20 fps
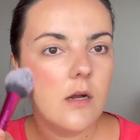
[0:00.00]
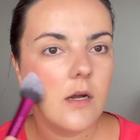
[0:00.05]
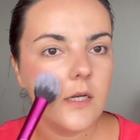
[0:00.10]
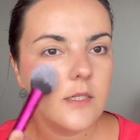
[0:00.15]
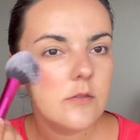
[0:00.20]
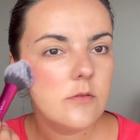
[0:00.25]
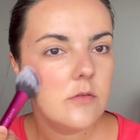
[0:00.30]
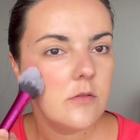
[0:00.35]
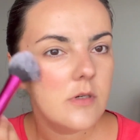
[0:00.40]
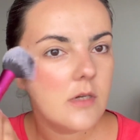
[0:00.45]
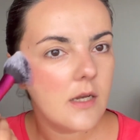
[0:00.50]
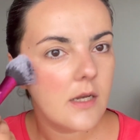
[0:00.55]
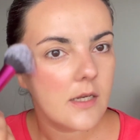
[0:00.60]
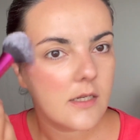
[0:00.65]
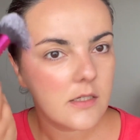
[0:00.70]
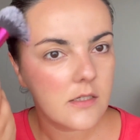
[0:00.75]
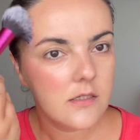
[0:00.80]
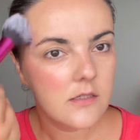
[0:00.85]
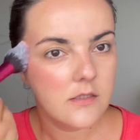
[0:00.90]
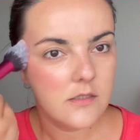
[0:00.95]
I do
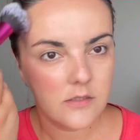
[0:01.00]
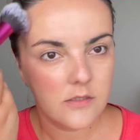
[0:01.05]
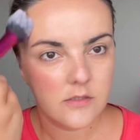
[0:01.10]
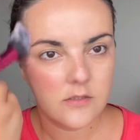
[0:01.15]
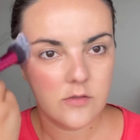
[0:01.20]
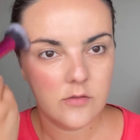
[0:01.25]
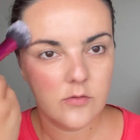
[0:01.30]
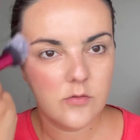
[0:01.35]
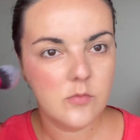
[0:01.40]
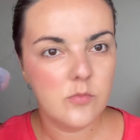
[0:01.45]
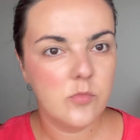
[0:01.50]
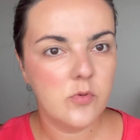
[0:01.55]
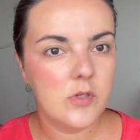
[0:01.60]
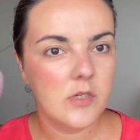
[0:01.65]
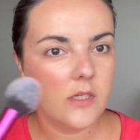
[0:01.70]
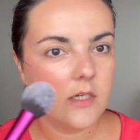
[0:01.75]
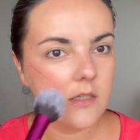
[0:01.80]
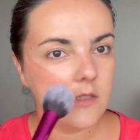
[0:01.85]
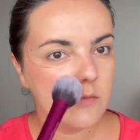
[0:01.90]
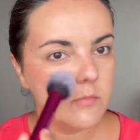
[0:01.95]
like to
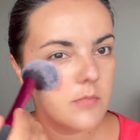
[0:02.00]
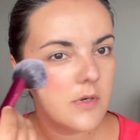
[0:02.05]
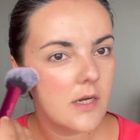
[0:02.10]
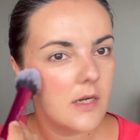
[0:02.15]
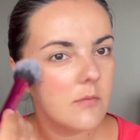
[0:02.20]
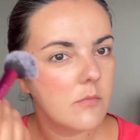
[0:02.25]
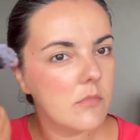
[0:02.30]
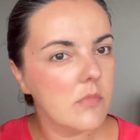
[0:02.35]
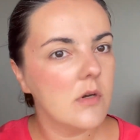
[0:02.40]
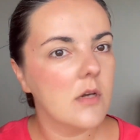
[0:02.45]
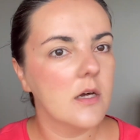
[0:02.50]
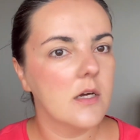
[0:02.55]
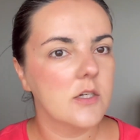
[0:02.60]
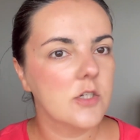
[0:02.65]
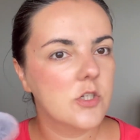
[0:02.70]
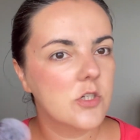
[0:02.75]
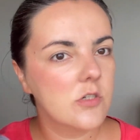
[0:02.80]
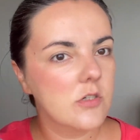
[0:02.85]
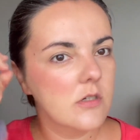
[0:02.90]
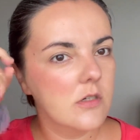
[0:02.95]
build my
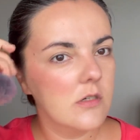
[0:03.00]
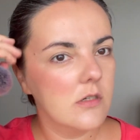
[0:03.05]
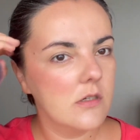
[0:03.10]
blush